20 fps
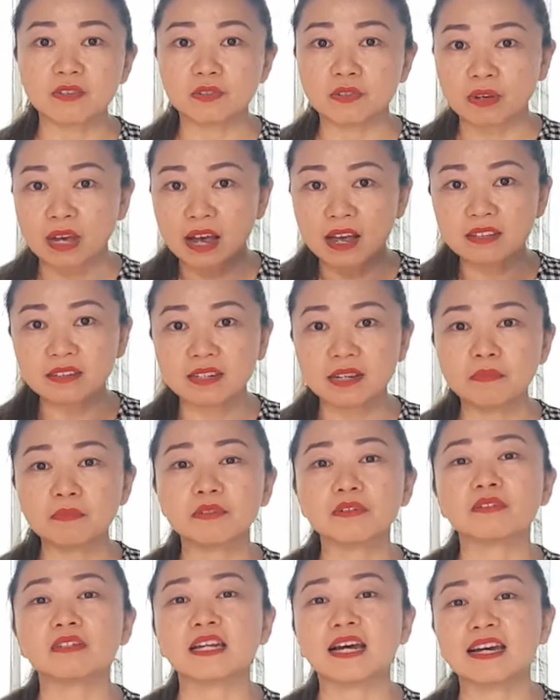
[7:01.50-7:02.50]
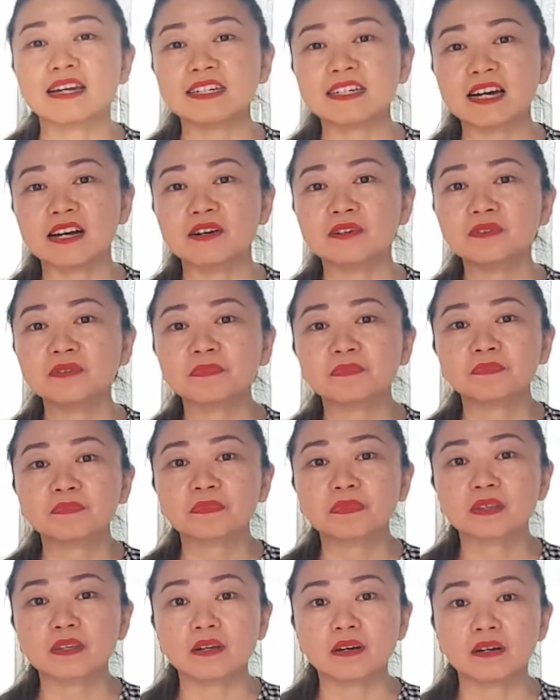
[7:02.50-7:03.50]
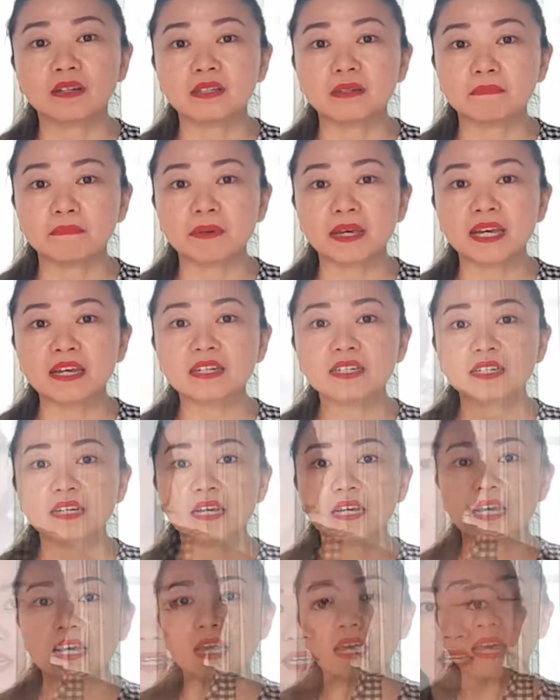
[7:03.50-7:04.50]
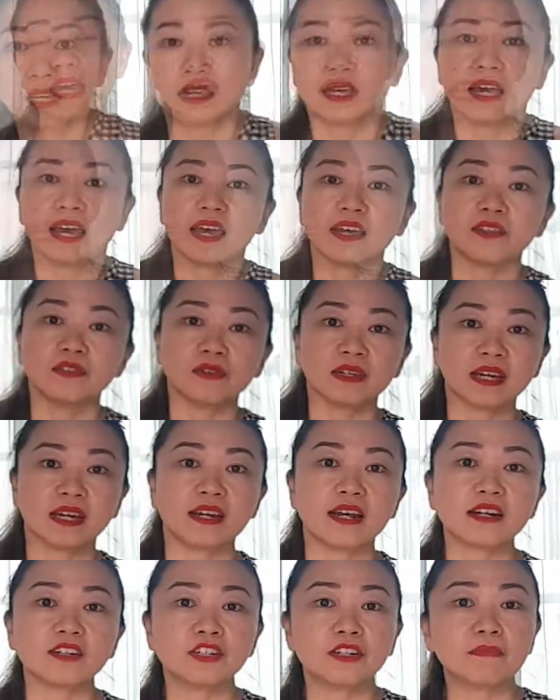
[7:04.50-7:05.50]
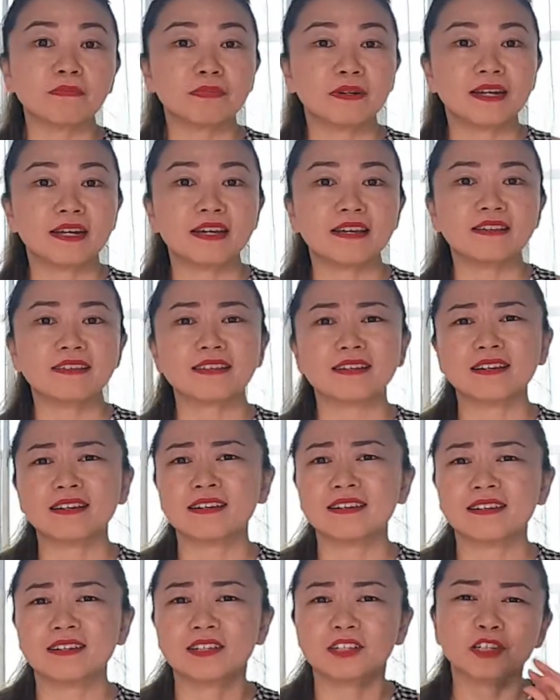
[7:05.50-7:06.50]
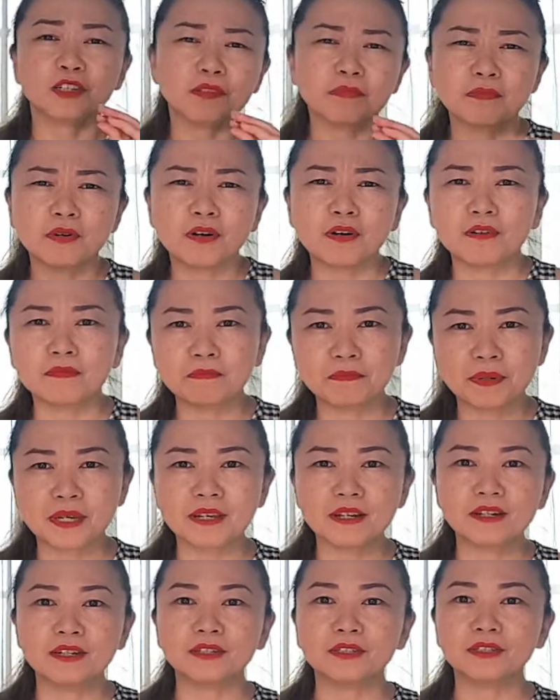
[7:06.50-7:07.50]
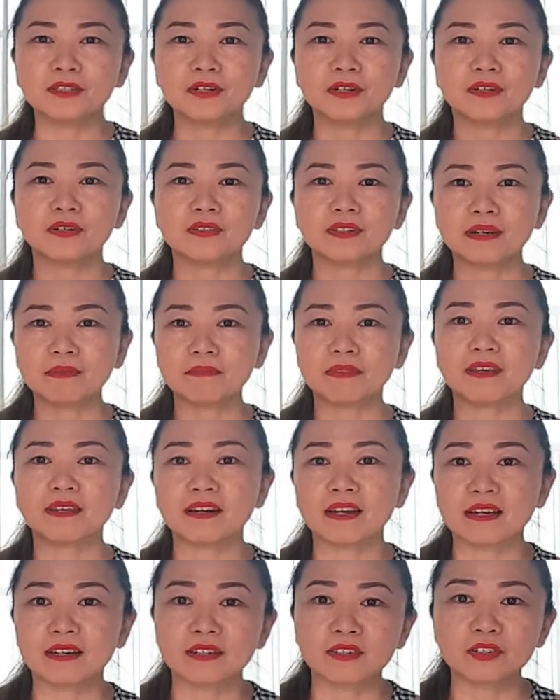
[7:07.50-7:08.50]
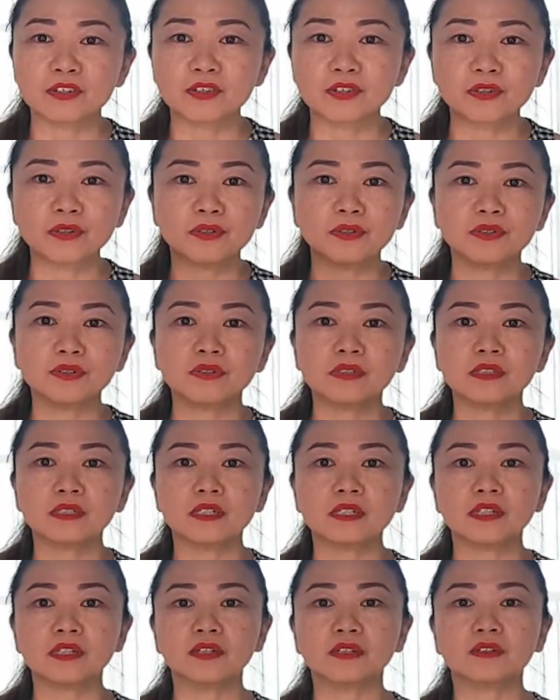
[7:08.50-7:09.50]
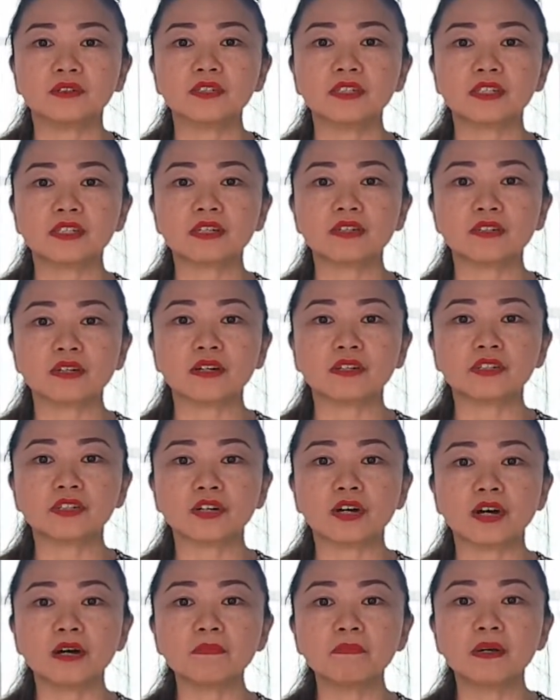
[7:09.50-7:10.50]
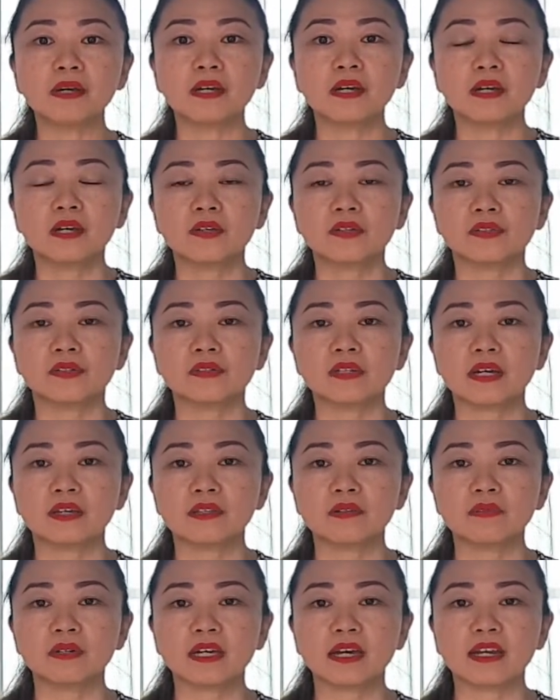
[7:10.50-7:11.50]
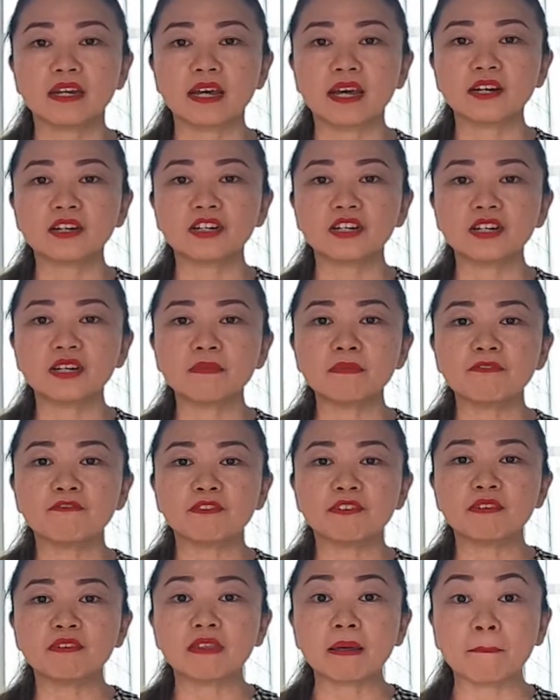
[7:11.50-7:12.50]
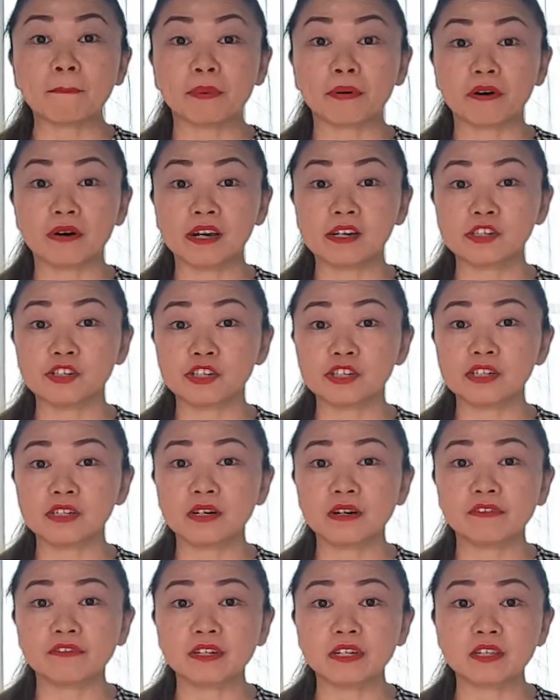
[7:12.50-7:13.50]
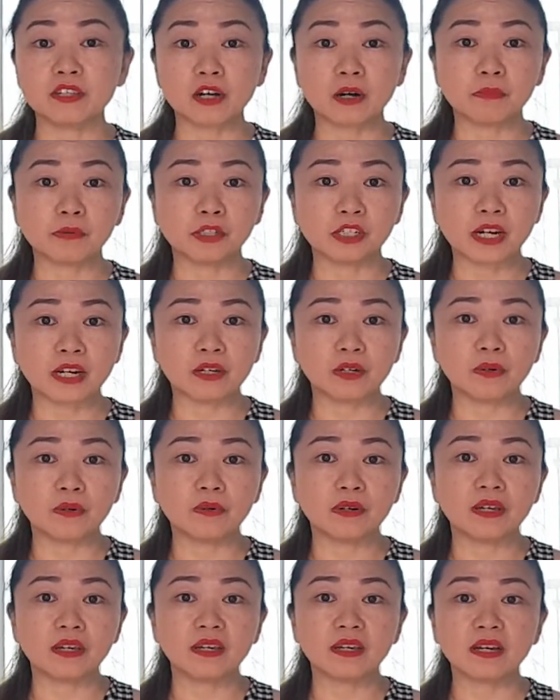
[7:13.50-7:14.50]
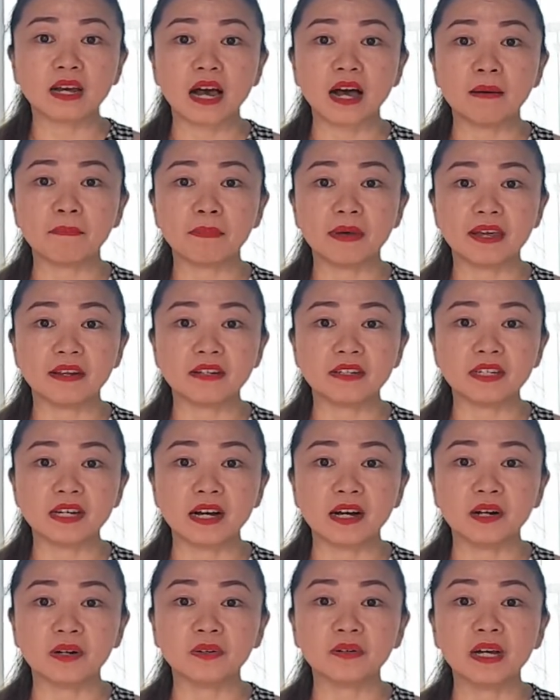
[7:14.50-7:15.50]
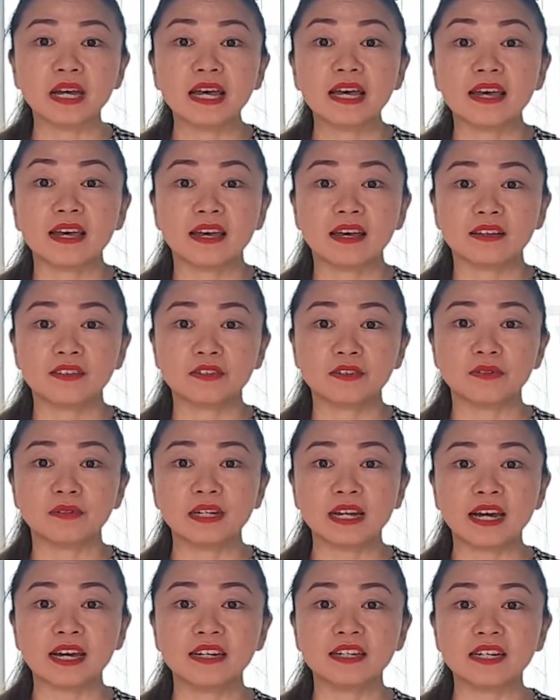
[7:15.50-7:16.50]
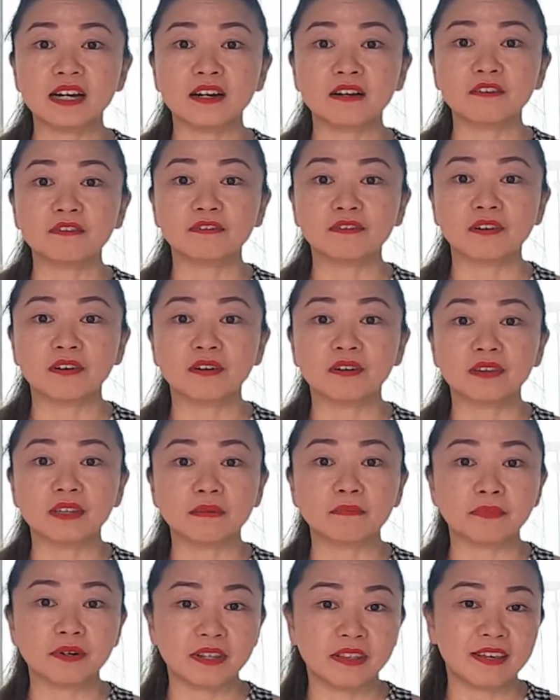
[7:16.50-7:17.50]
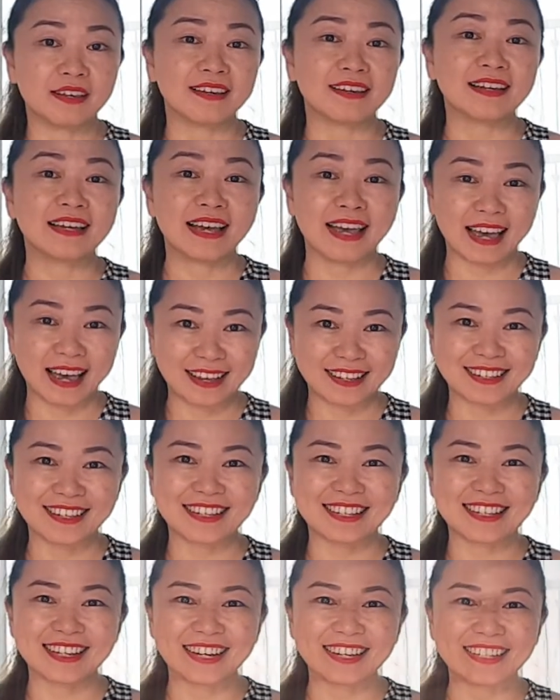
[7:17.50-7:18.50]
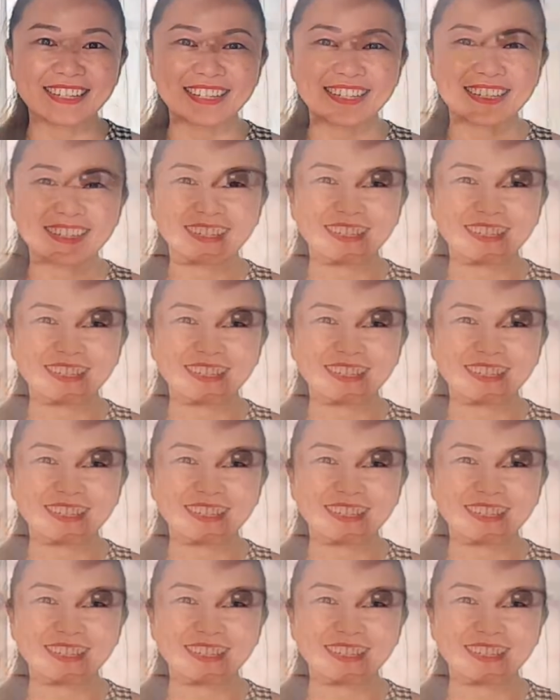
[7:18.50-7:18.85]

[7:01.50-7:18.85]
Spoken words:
to ask them to lie down on the bed, and you can actually place a small pillow or something like a stone, just on top, so that you can actually feel the pressure of this object going up and down as you lie down for the breathing exercise.